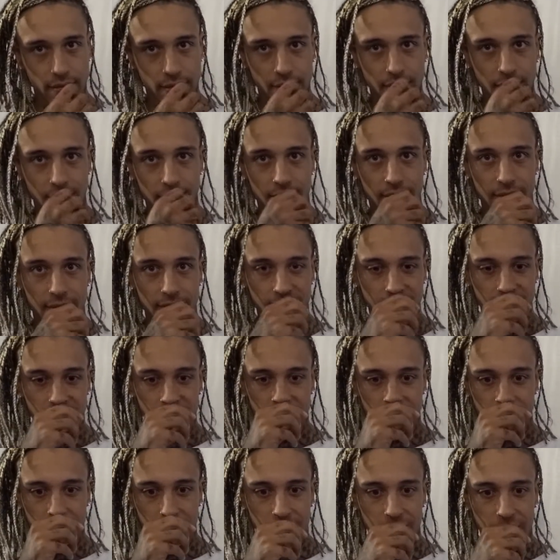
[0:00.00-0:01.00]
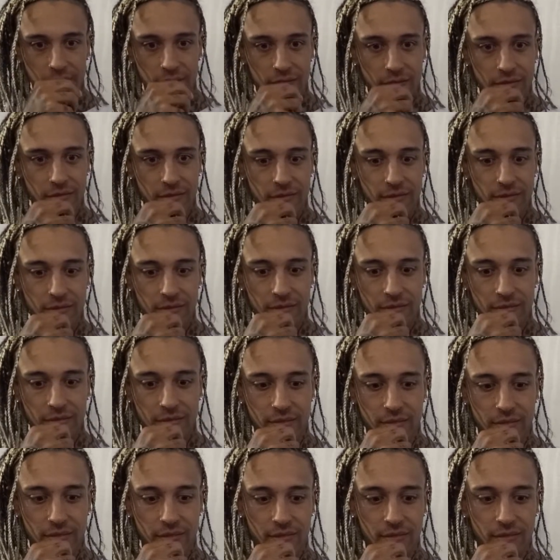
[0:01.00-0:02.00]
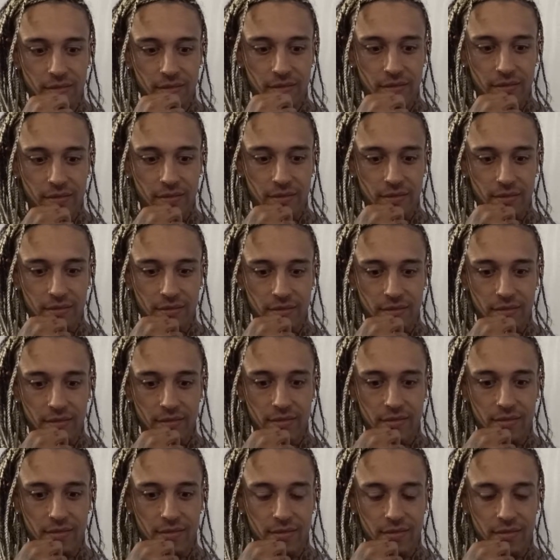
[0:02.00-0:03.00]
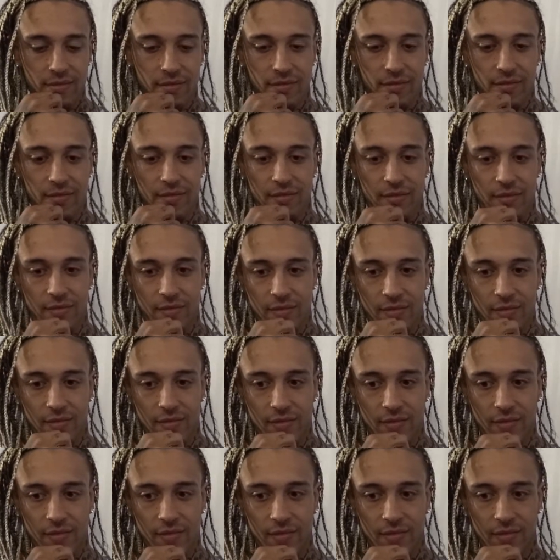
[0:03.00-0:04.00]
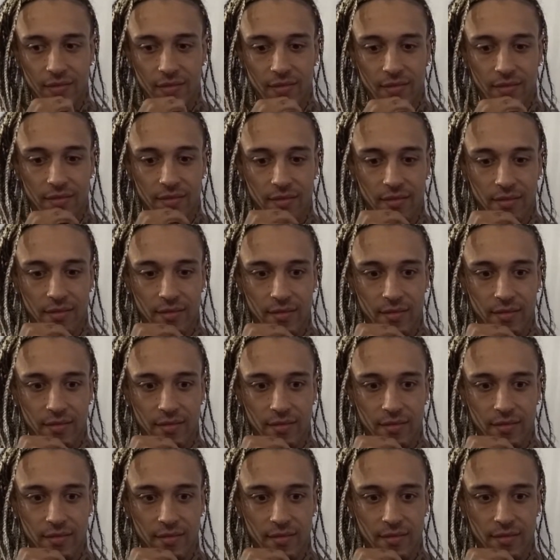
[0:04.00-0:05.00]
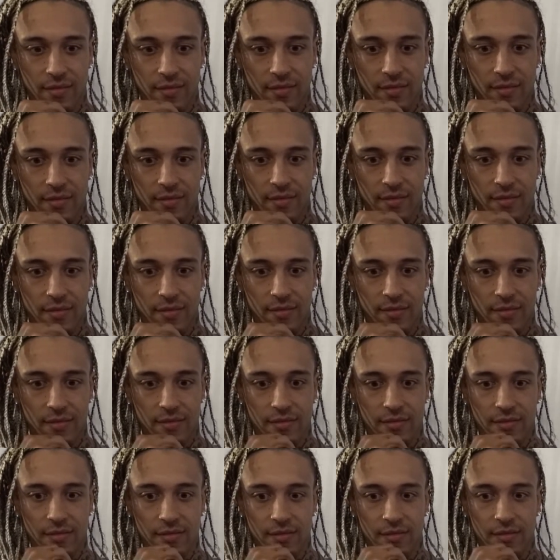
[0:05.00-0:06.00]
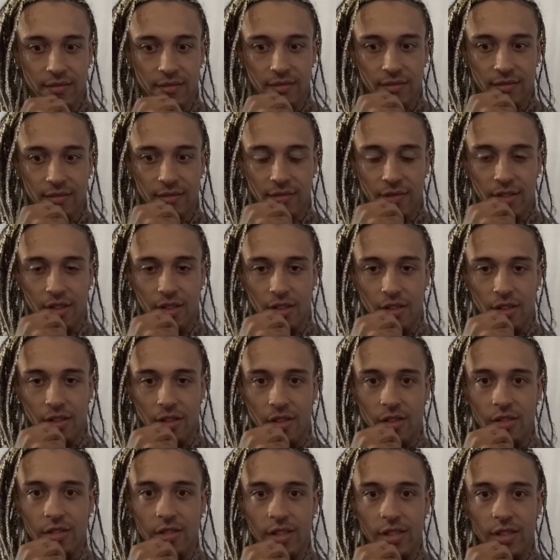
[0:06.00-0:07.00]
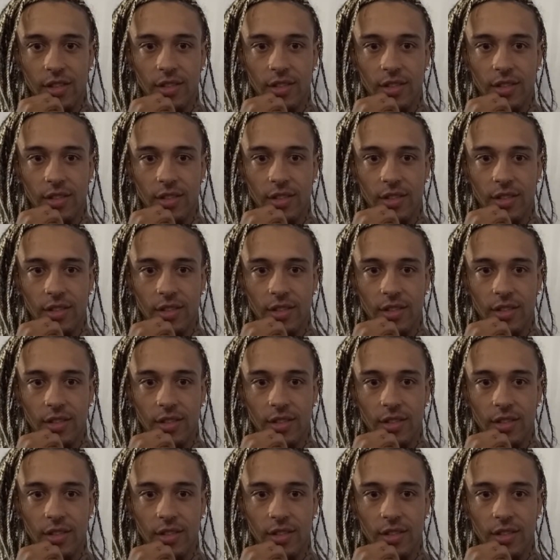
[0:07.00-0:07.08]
(silent)